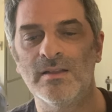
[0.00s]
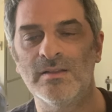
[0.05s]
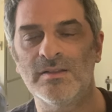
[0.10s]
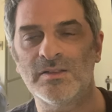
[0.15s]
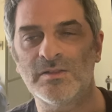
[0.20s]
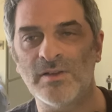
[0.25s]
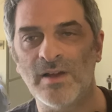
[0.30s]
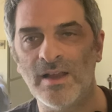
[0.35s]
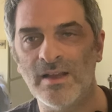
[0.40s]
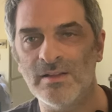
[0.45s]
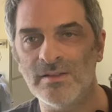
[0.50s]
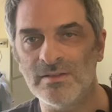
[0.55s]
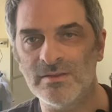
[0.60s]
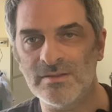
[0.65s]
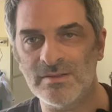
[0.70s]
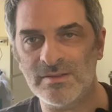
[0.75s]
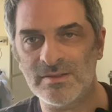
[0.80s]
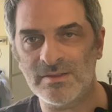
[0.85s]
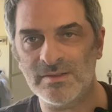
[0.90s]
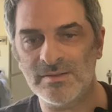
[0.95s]

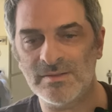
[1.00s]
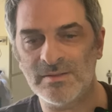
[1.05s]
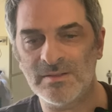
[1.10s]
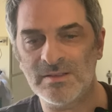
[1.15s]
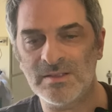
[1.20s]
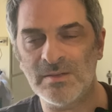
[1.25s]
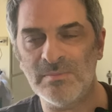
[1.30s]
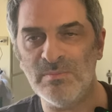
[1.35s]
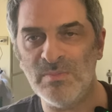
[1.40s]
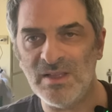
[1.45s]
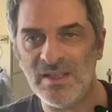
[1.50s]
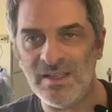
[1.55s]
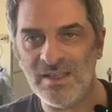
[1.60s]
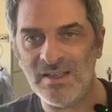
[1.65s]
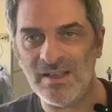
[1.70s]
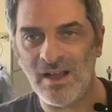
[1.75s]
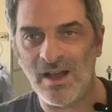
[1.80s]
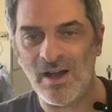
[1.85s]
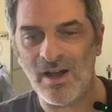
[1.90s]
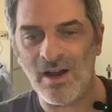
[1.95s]
Stranglers, to
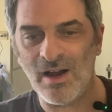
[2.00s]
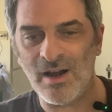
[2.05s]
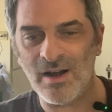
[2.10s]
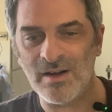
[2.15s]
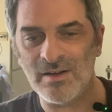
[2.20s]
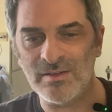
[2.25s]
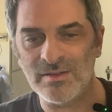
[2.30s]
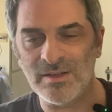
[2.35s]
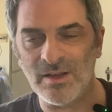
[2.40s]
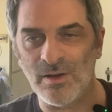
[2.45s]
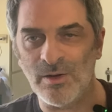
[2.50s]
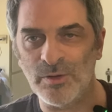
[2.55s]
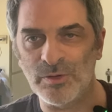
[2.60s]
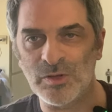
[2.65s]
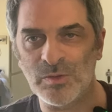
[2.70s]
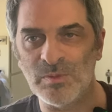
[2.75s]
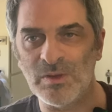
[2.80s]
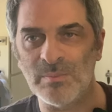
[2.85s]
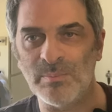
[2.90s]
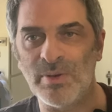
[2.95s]
me, are the
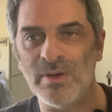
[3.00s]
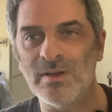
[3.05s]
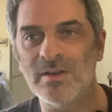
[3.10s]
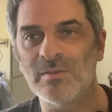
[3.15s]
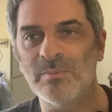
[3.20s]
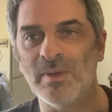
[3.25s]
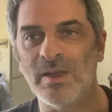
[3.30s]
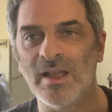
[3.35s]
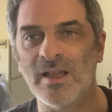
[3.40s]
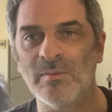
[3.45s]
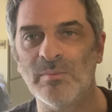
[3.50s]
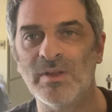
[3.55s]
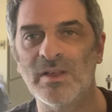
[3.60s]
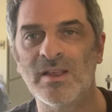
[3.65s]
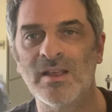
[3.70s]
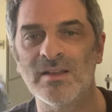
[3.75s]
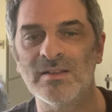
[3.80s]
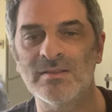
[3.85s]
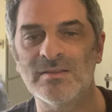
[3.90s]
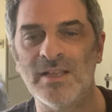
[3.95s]
ultimate punk band
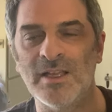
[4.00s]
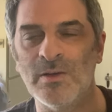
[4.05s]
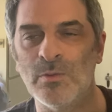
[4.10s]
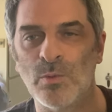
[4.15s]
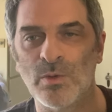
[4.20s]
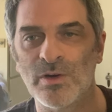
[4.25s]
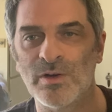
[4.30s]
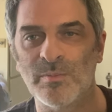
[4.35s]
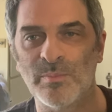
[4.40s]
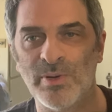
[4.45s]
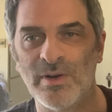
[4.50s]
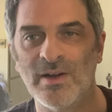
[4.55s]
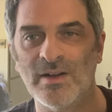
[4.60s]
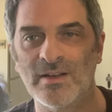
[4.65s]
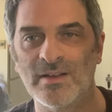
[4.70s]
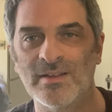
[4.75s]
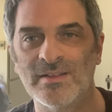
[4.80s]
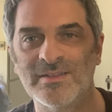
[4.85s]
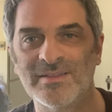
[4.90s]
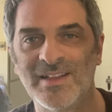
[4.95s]
because they weren't
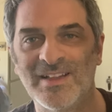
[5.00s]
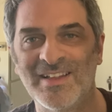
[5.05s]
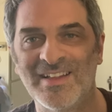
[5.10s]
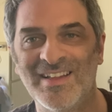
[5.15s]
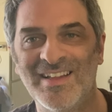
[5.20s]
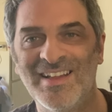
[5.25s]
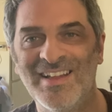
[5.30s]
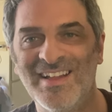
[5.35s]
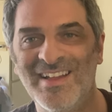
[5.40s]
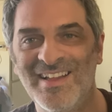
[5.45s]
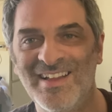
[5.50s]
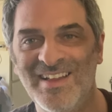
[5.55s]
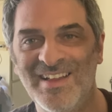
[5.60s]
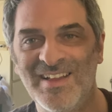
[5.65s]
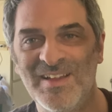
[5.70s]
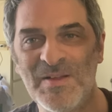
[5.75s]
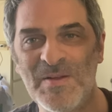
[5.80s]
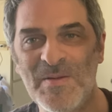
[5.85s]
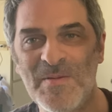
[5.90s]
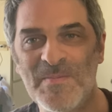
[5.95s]
punk.
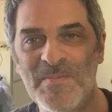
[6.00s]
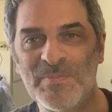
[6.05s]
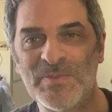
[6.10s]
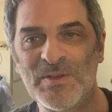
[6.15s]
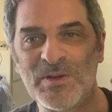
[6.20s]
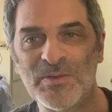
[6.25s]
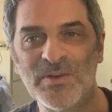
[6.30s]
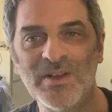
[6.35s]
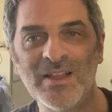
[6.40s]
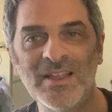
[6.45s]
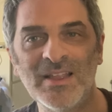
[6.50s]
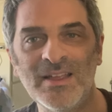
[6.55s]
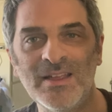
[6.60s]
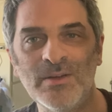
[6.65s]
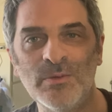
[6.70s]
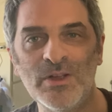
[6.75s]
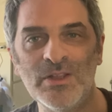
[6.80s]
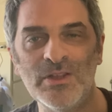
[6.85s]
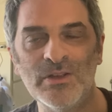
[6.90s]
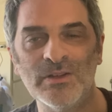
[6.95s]
They're really,
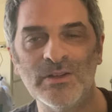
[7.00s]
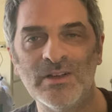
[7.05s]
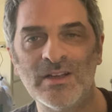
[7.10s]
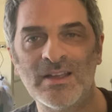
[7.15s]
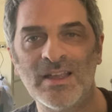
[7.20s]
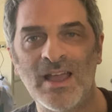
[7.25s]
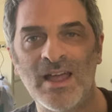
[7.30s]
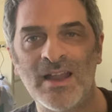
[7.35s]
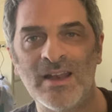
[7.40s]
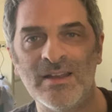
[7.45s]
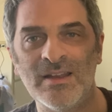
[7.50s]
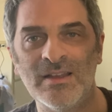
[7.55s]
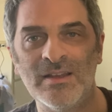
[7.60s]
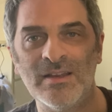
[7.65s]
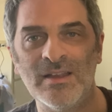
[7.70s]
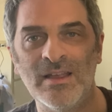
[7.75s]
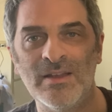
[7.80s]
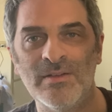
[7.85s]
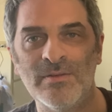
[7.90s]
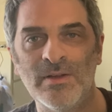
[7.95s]
when you look at
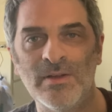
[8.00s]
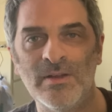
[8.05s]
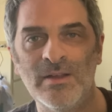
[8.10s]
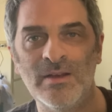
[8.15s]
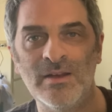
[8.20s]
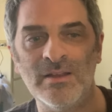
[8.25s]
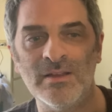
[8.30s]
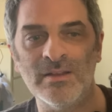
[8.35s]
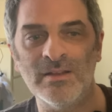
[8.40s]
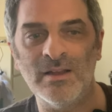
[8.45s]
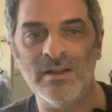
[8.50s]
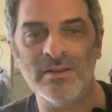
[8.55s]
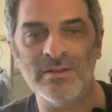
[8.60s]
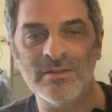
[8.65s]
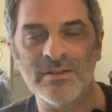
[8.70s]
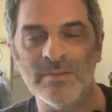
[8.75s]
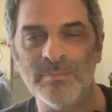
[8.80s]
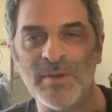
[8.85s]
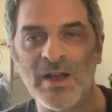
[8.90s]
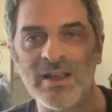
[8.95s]
it
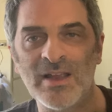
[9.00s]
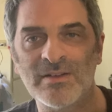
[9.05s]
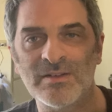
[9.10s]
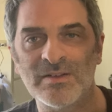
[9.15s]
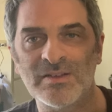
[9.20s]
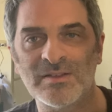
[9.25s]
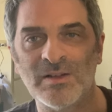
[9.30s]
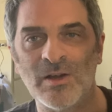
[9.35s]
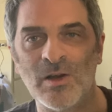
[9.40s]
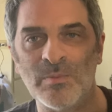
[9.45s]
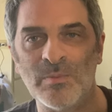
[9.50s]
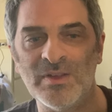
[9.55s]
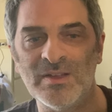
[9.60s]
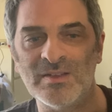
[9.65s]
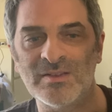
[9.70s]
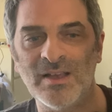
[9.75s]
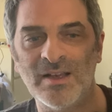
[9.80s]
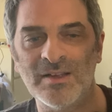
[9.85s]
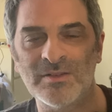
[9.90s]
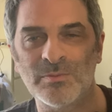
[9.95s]
under a microscope,
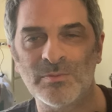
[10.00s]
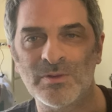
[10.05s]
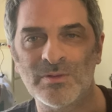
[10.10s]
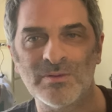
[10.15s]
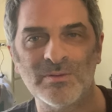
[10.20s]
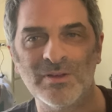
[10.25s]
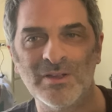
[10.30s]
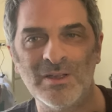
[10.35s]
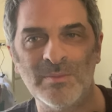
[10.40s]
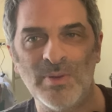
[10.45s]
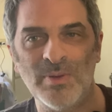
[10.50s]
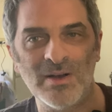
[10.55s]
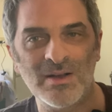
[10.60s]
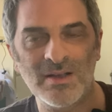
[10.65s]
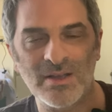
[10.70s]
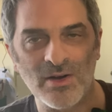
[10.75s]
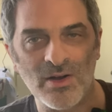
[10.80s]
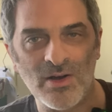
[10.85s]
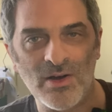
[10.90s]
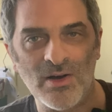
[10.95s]
these guys weren't really
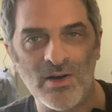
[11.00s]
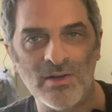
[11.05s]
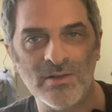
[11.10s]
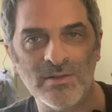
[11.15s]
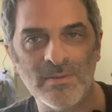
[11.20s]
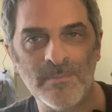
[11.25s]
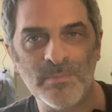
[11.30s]
punk at all.